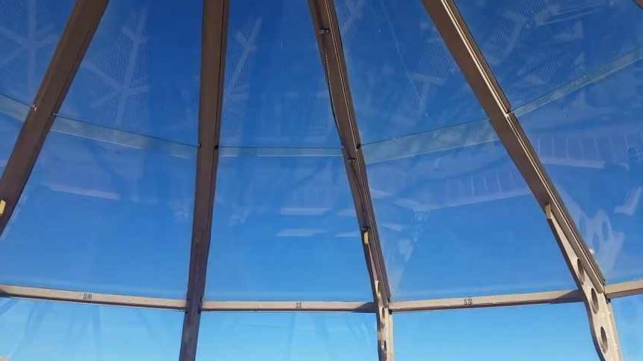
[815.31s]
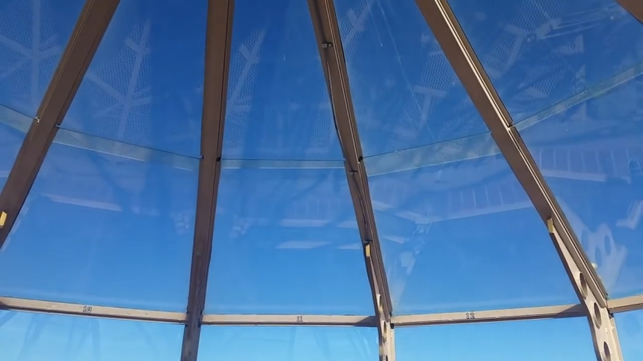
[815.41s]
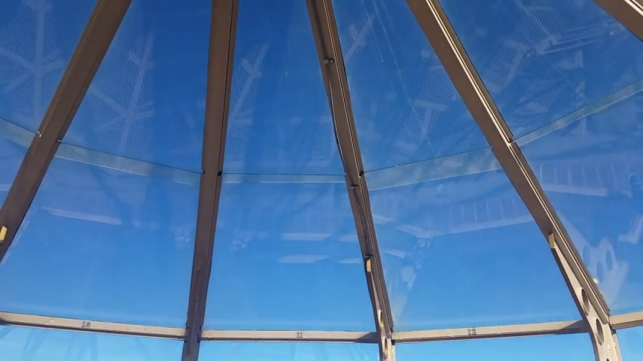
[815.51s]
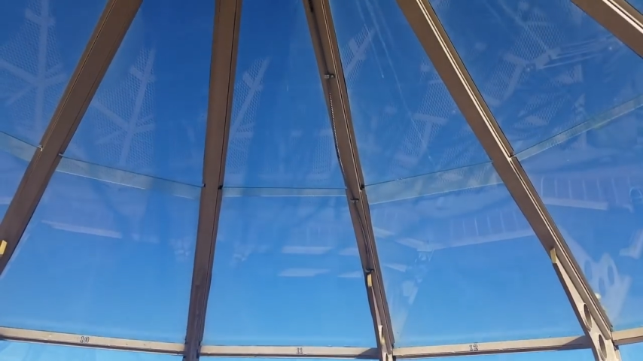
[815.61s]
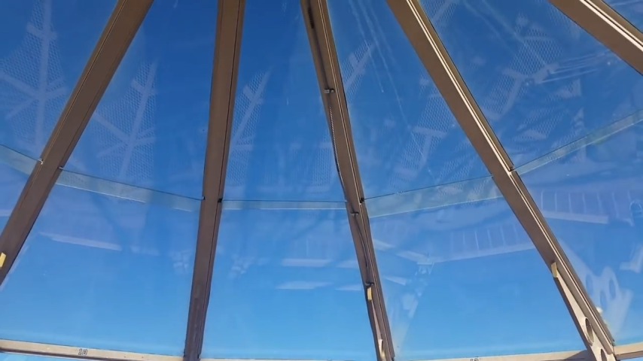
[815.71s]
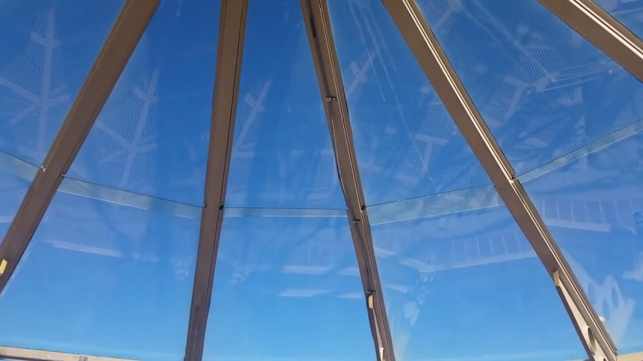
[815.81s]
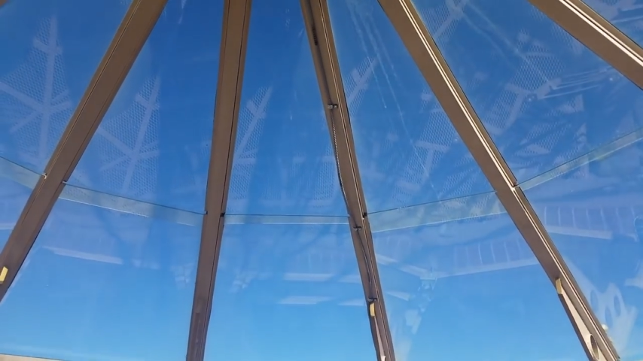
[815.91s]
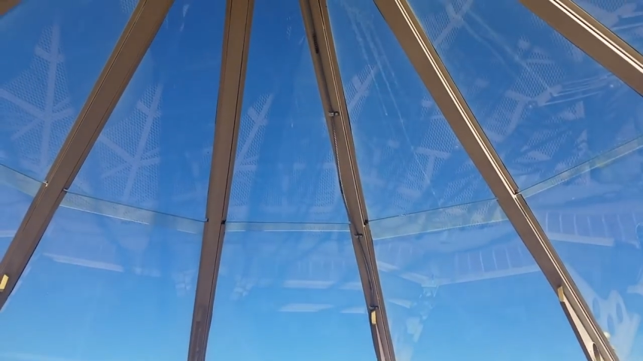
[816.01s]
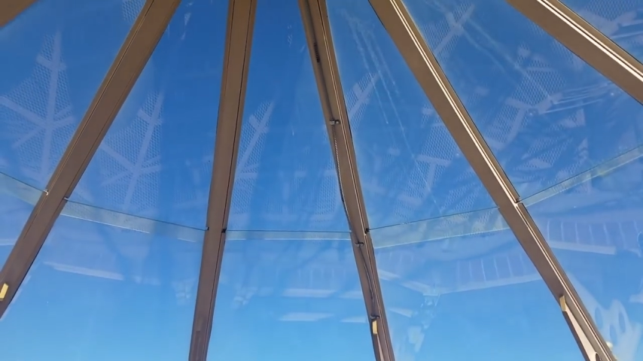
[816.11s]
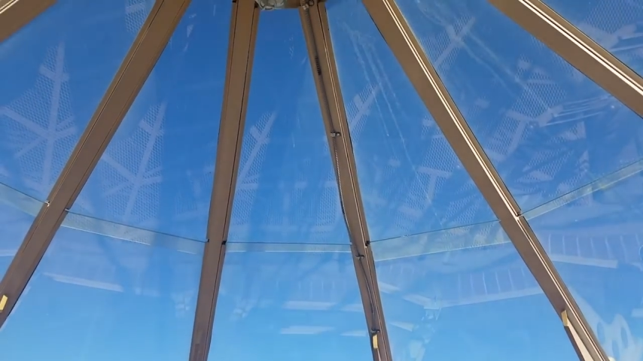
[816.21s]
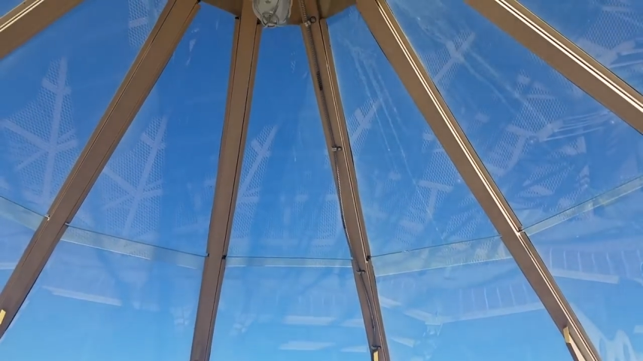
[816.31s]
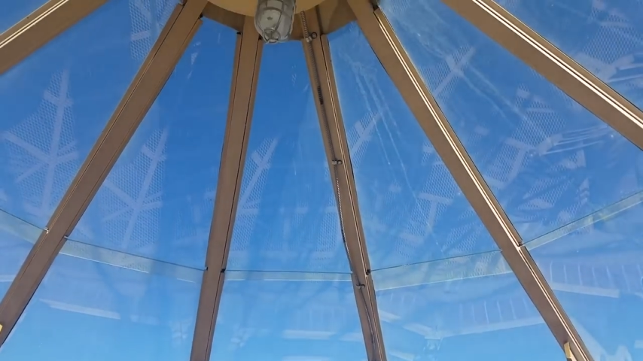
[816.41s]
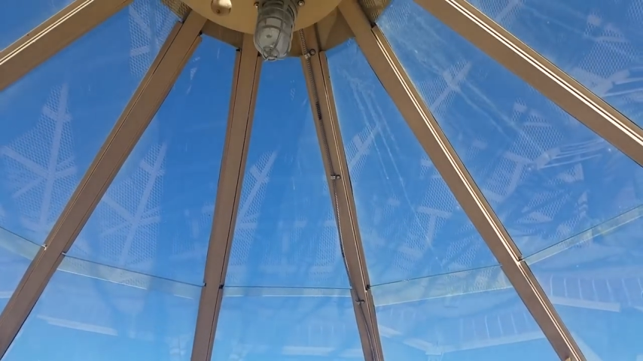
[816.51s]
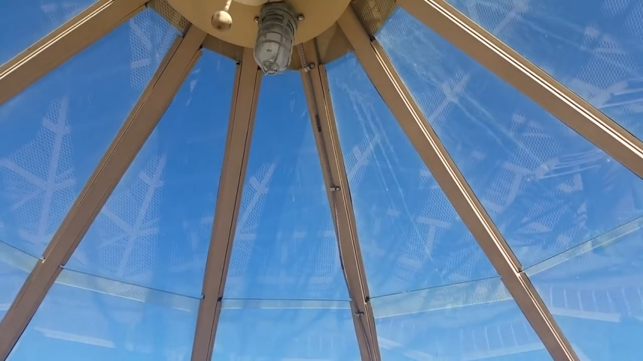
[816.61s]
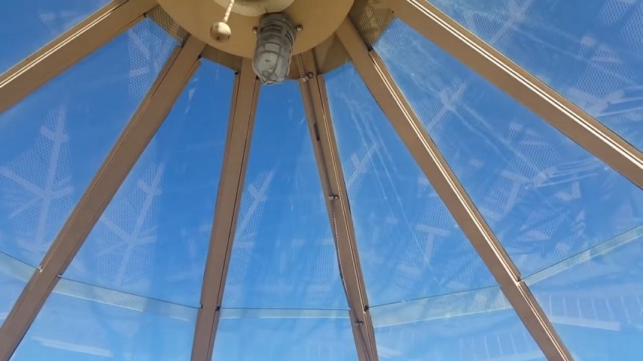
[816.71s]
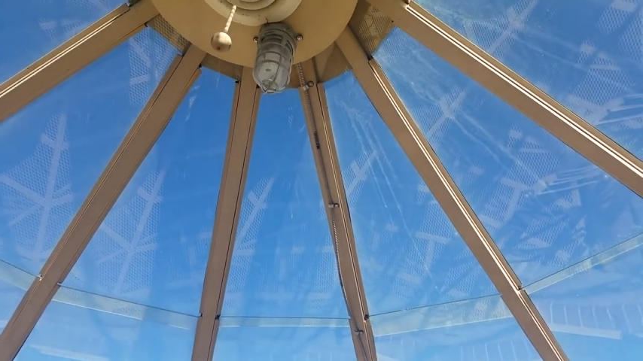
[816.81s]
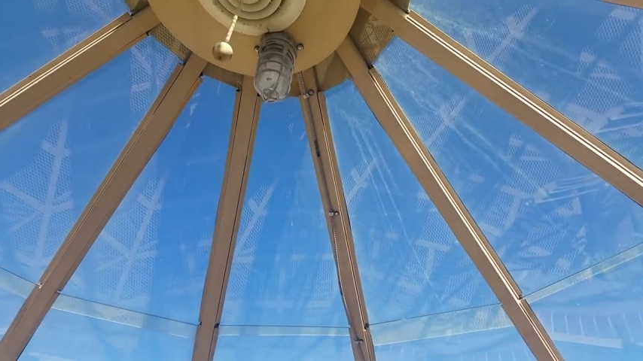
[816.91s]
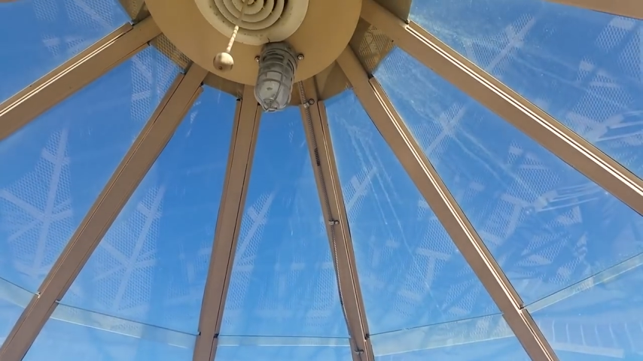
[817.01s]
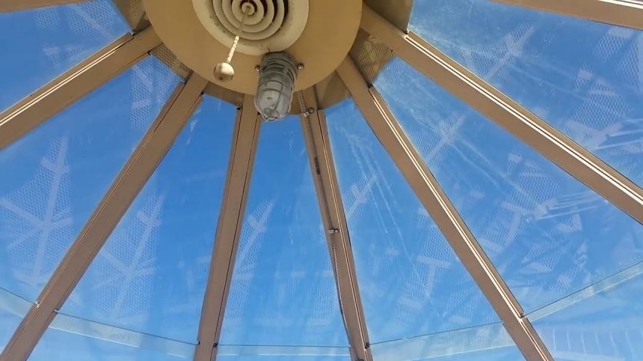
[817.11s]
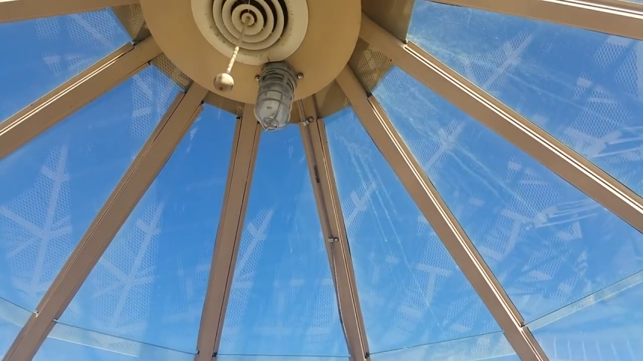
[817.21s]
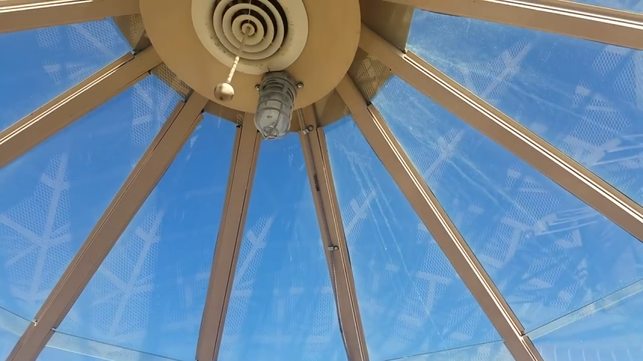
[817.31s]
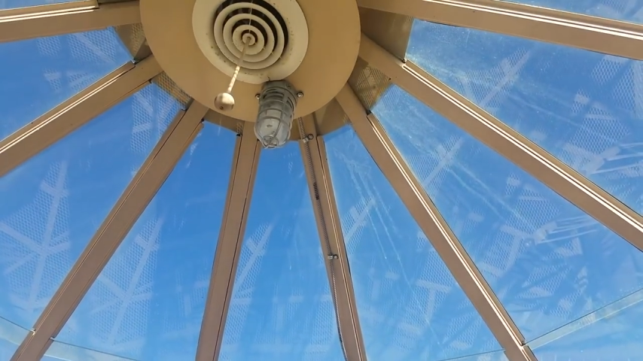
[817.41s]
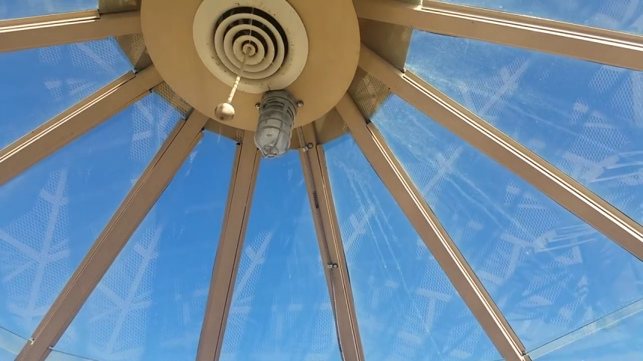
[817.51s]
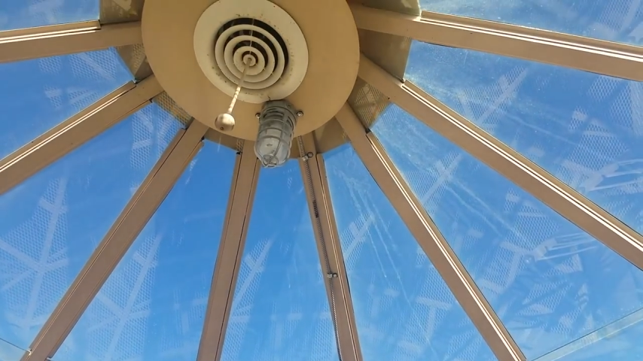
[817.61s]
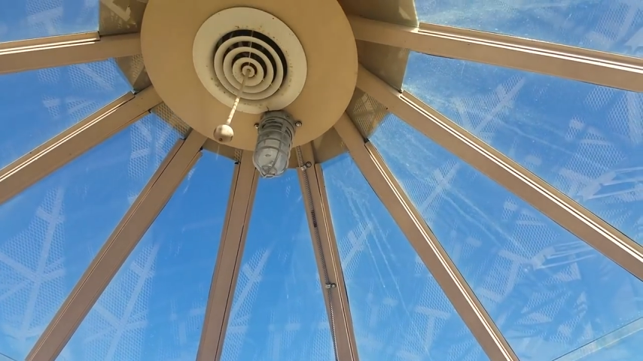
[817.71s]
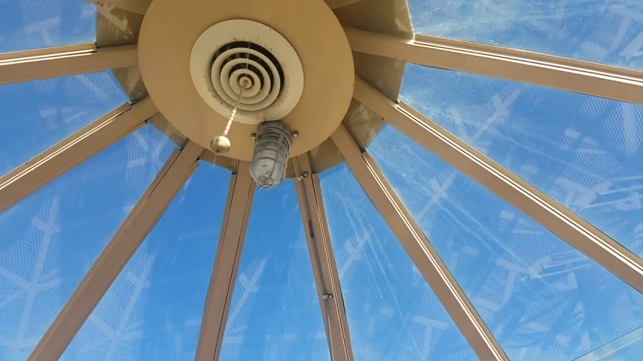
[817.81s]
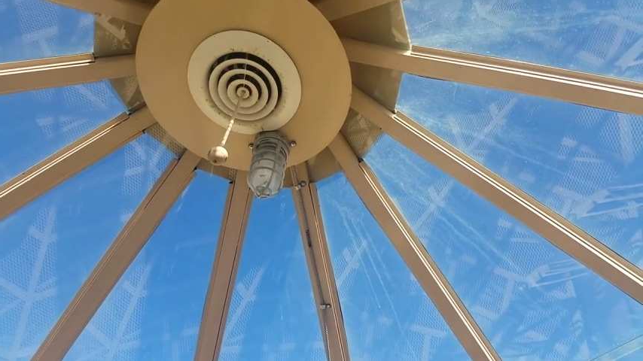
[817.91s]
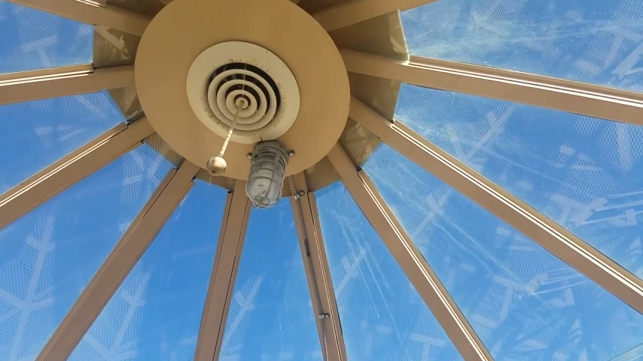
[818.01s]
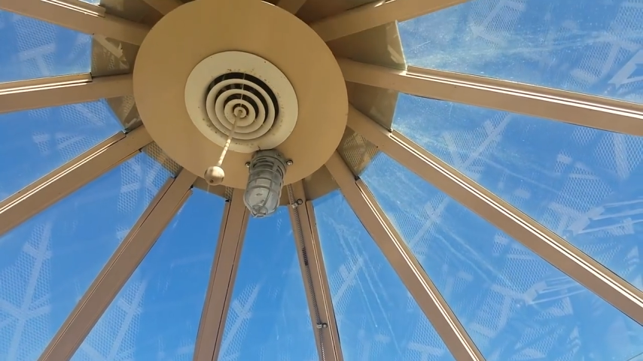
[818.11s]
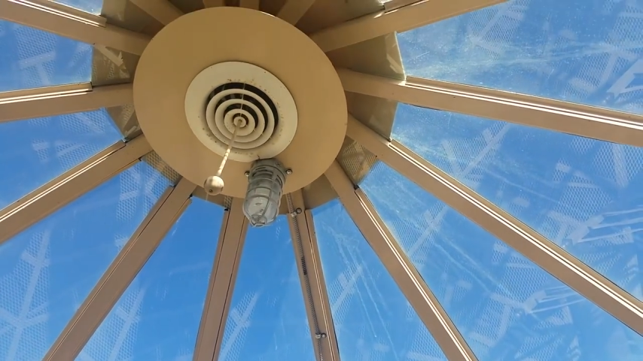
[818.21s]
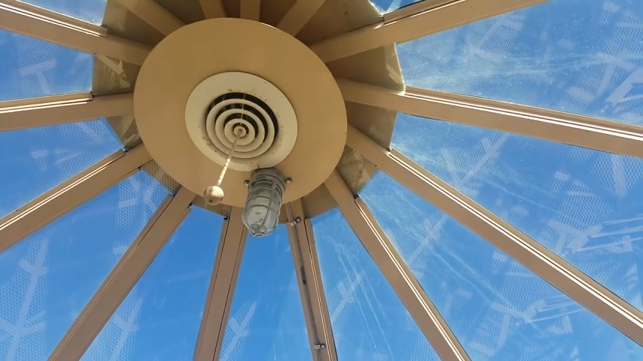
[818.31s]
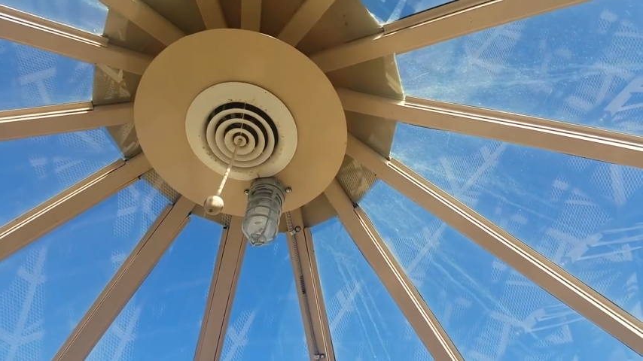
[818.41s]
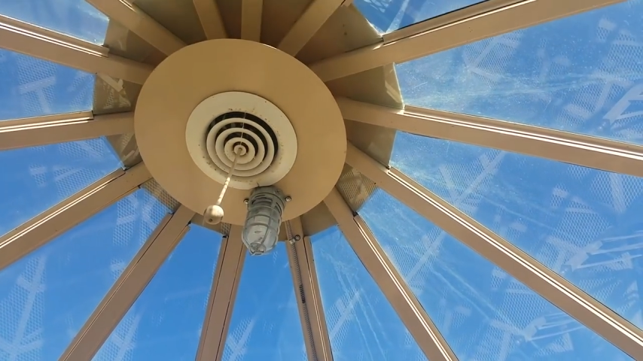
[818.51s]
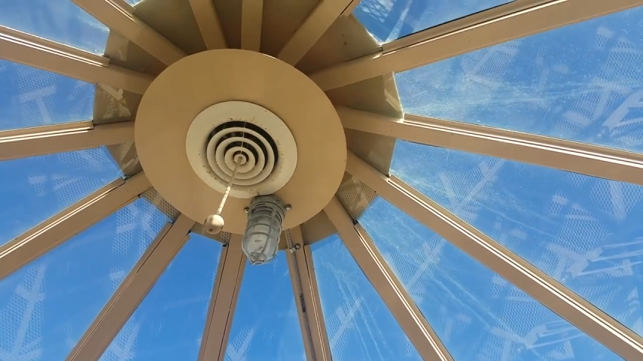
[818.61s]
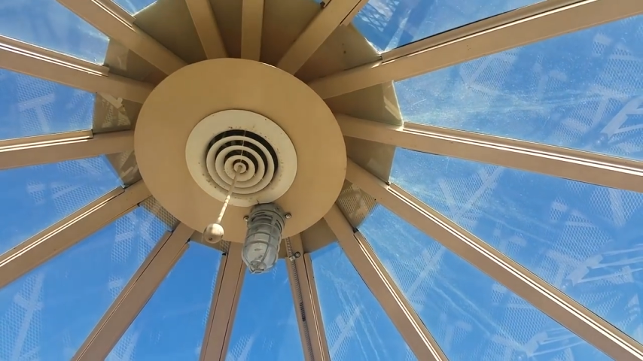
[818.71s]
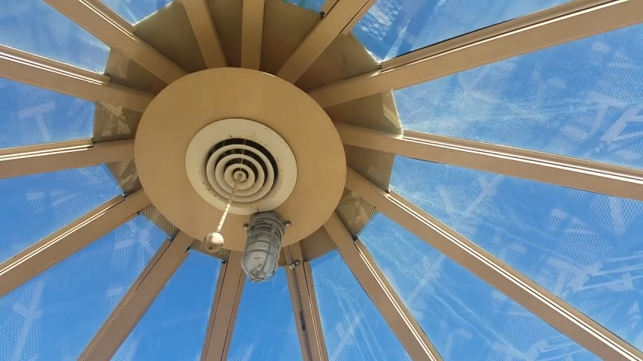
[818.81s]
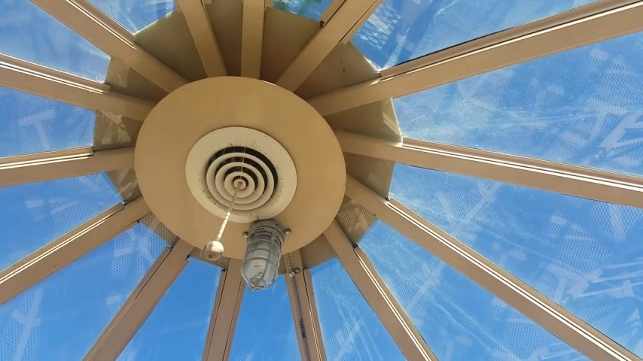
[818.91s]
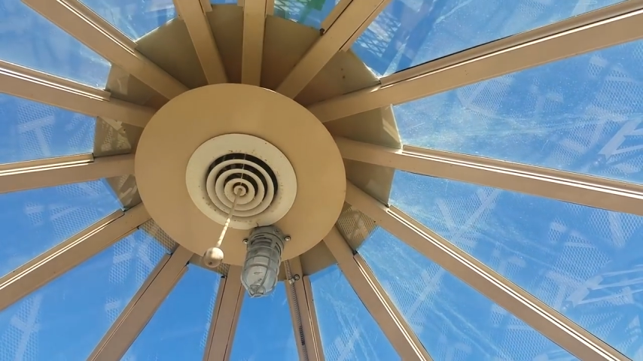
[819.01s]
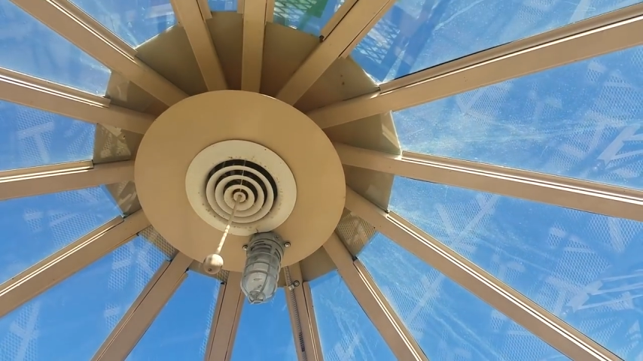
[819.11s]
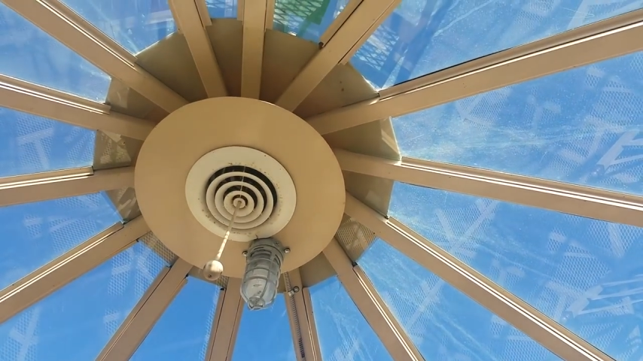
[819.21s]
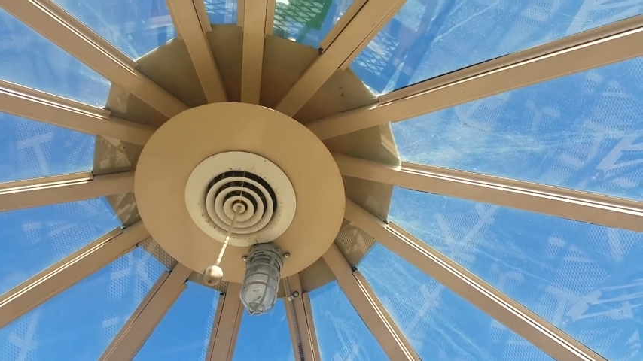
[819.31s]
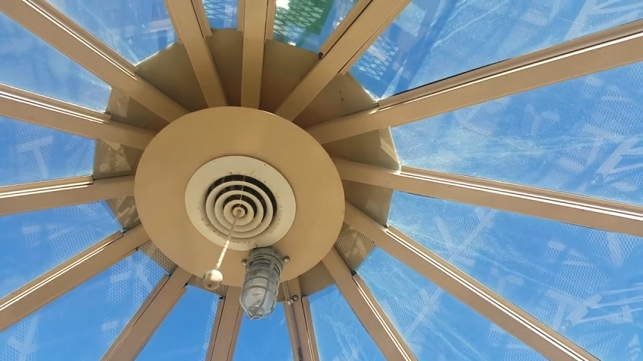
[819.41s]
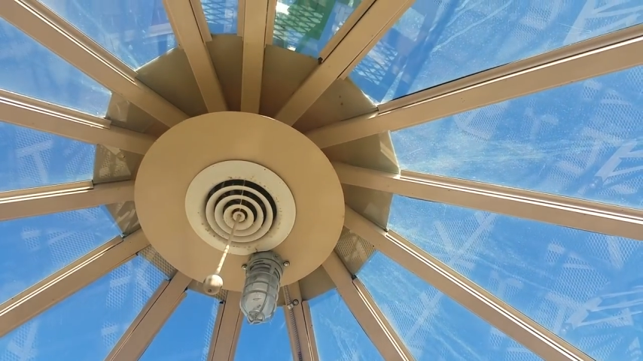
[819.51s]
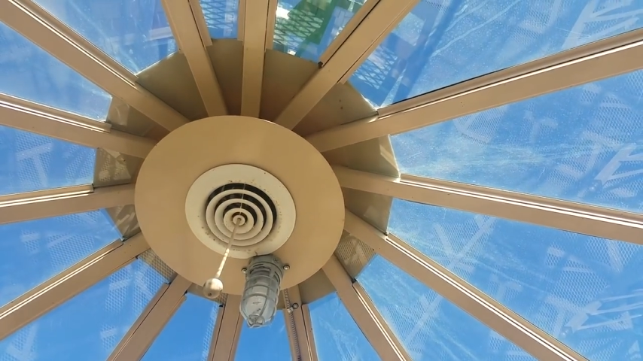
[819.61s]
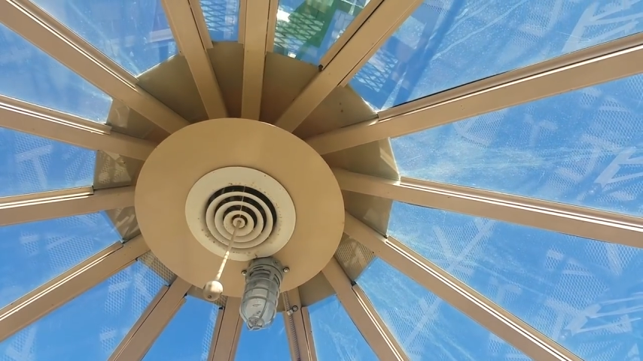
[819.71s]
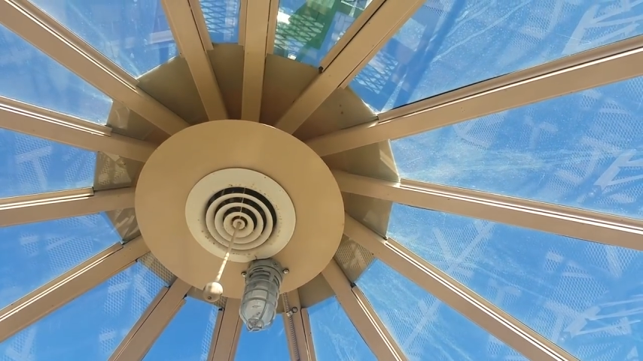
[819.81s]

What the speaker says: Nobody's mouth can be seen.